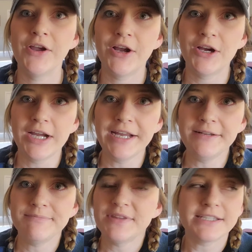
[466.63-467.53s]
All right,
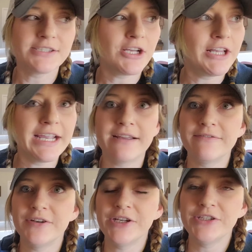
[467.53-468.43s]
that's all I have
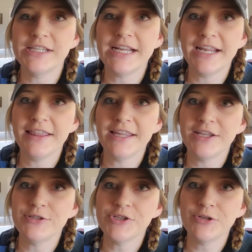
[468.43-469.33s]
for you today. Thank
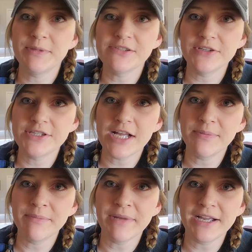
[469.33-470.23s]
you so much for
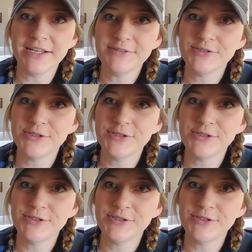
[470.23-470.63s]
stopping by.